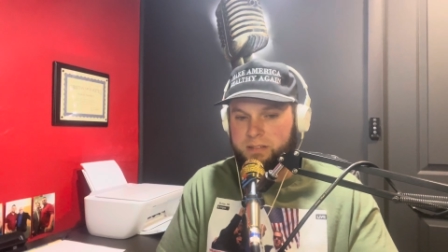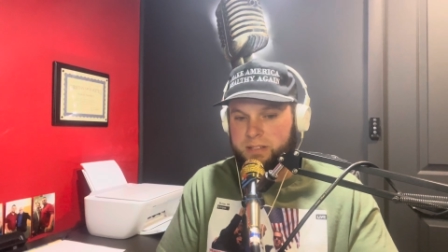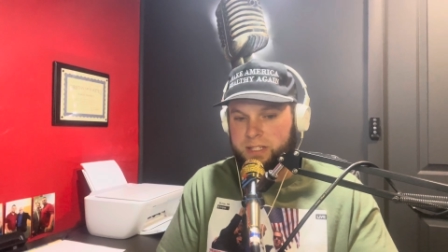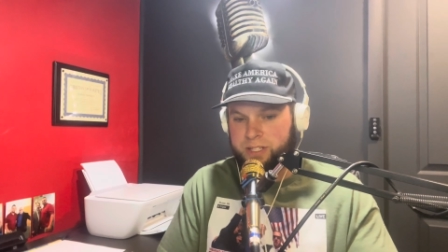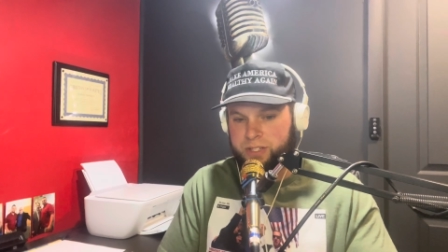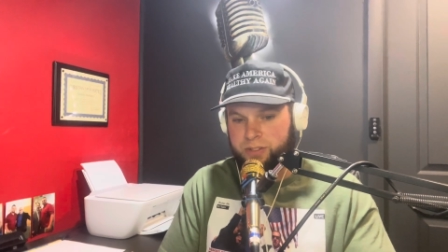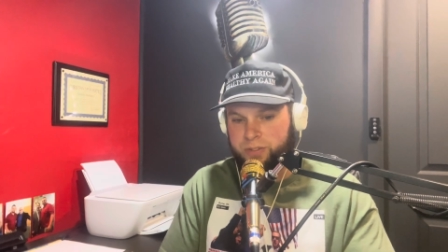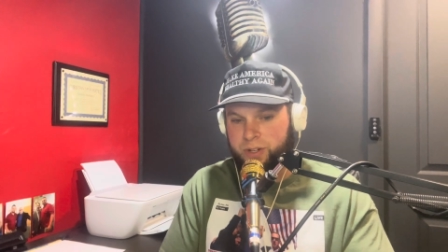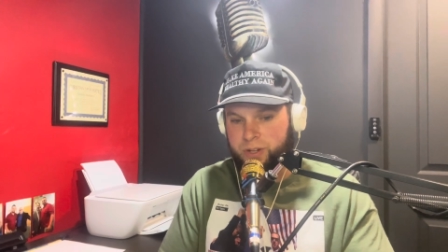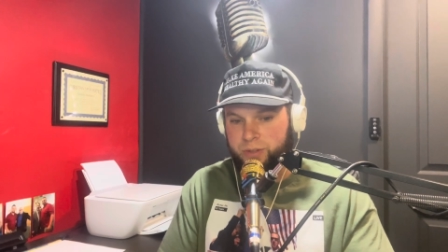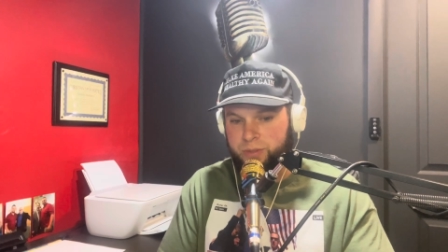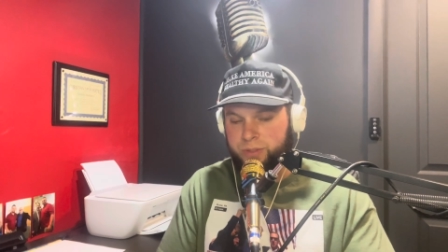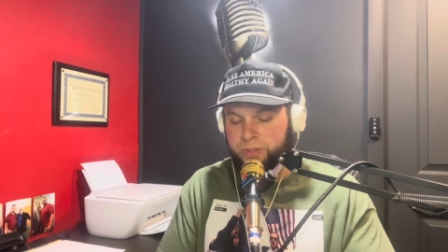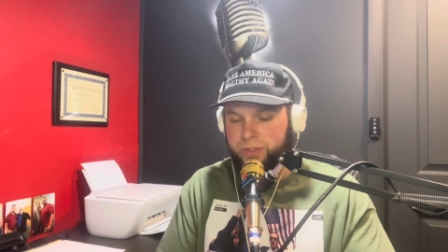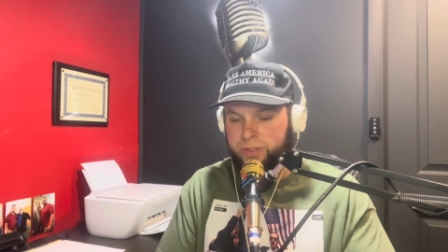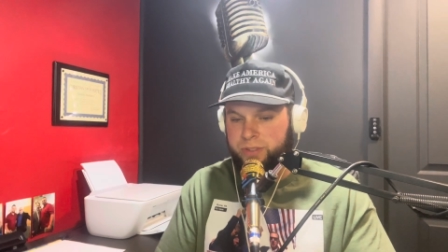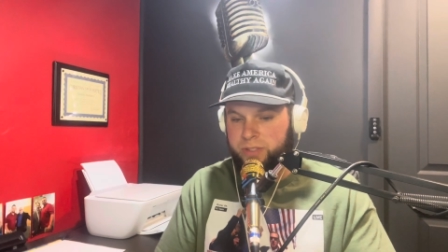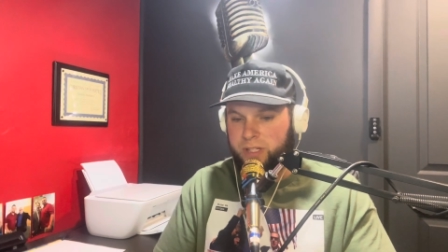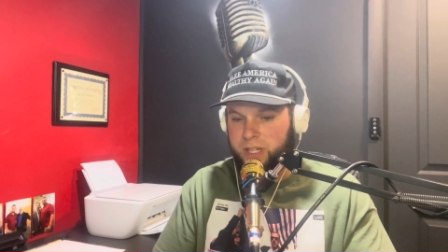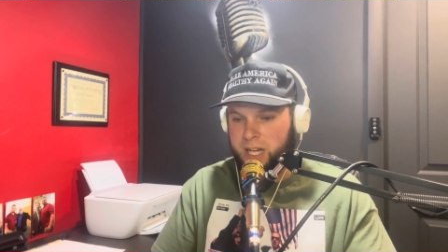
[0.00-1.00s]
it's
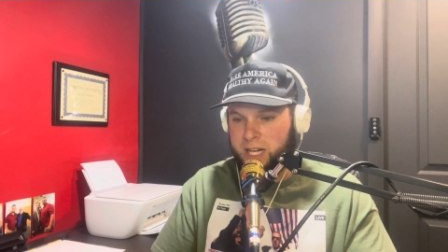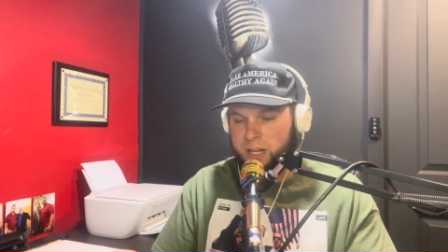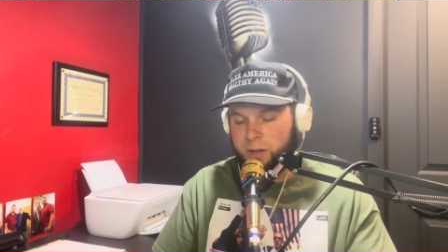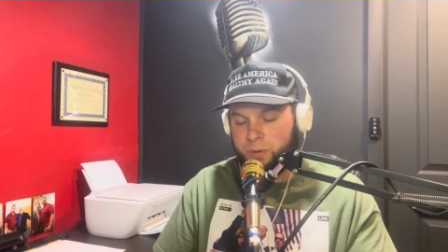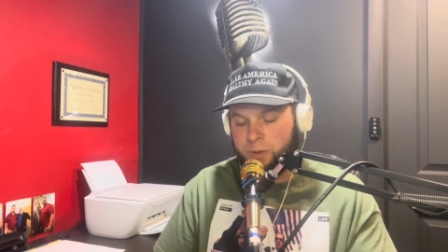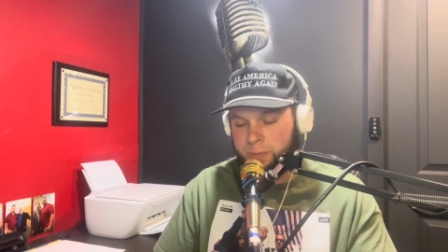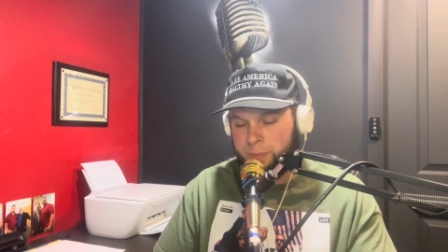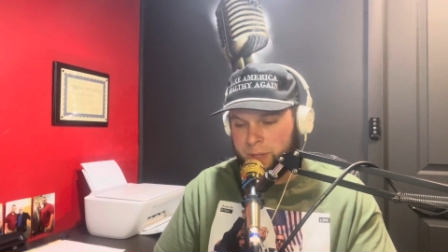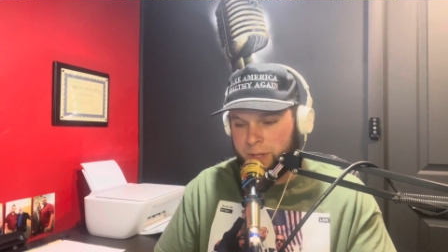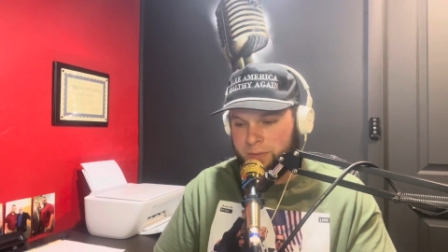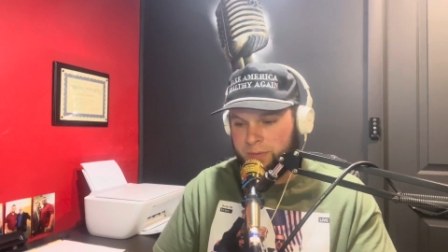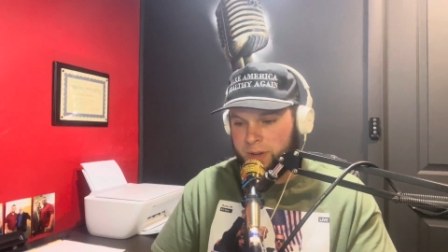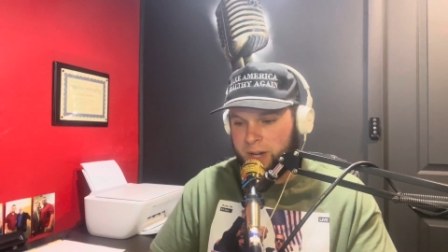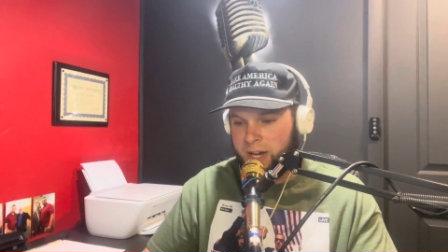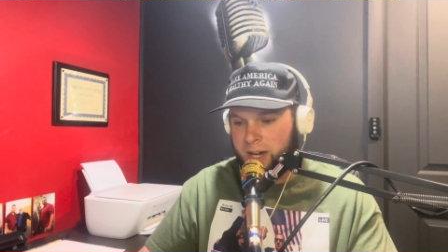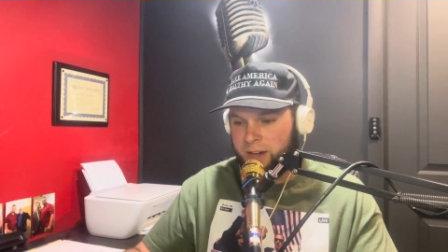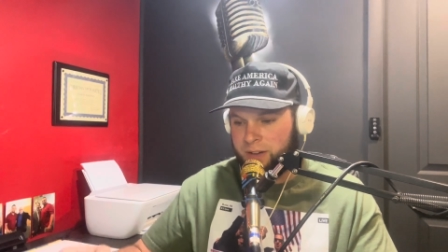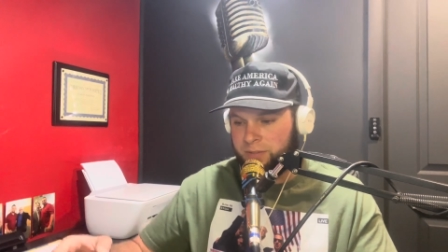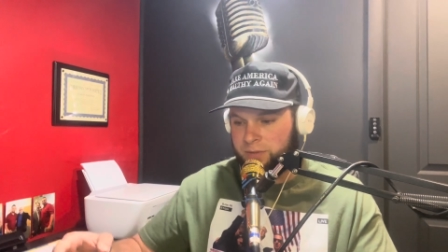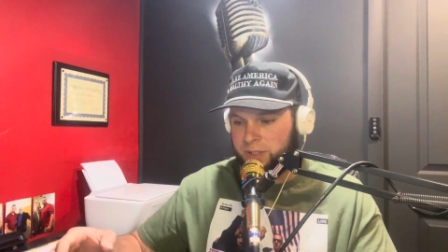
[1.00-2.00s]
gross i don't want to be
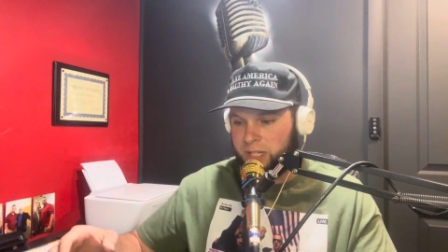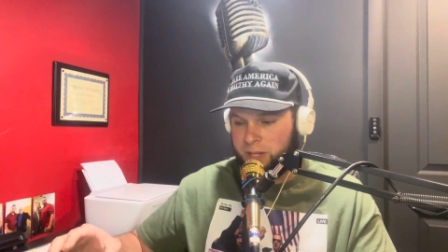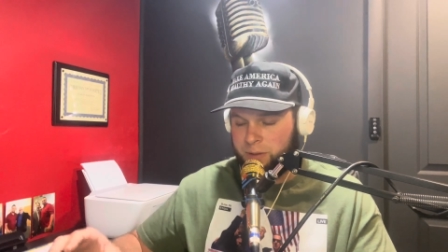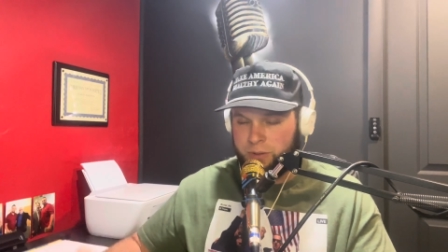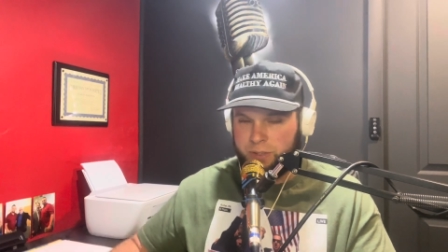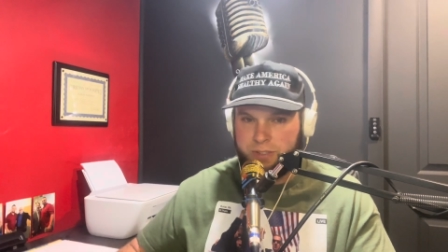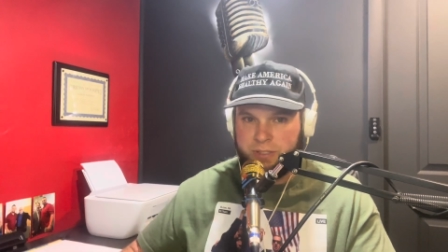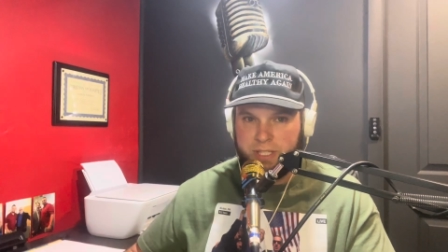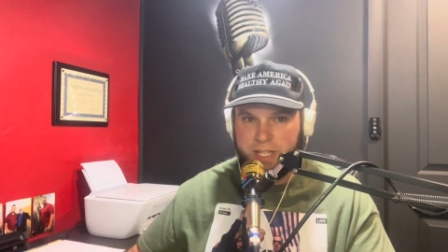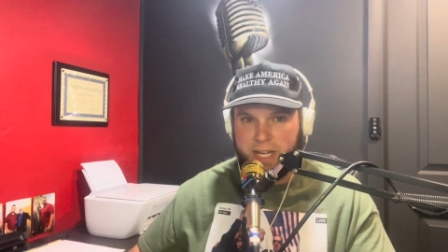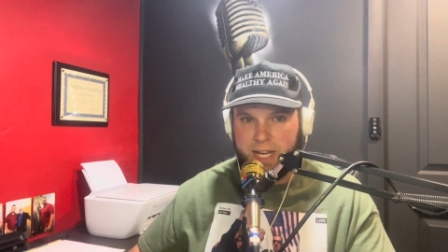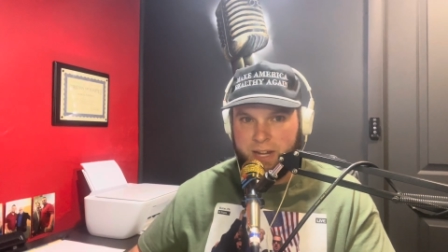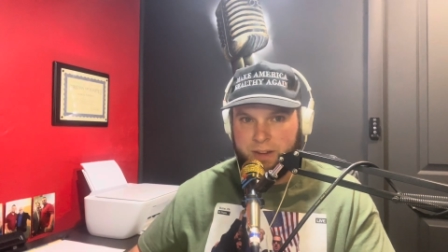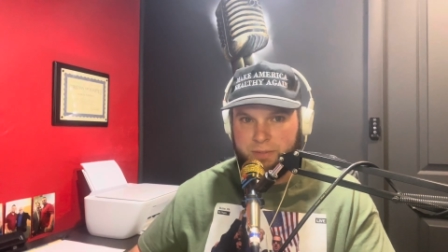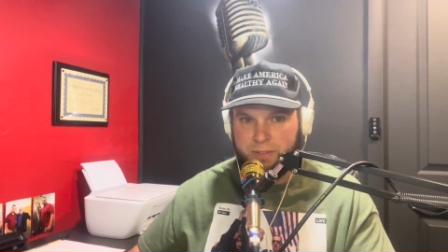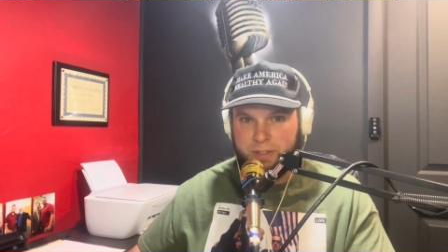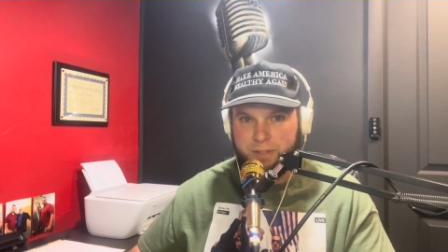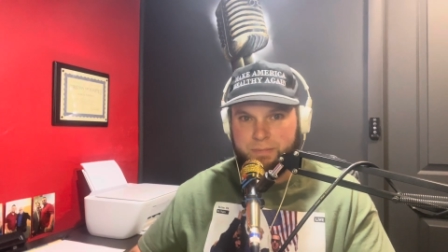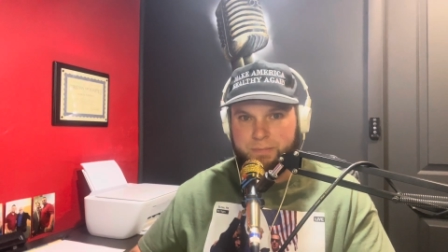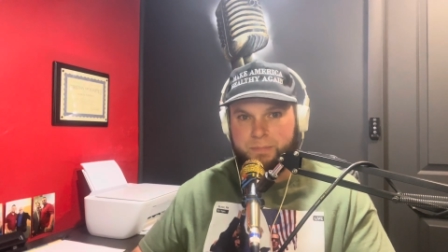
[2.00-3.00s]
involved i want to stay out
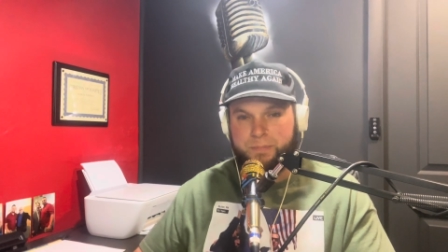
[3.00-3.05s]
of it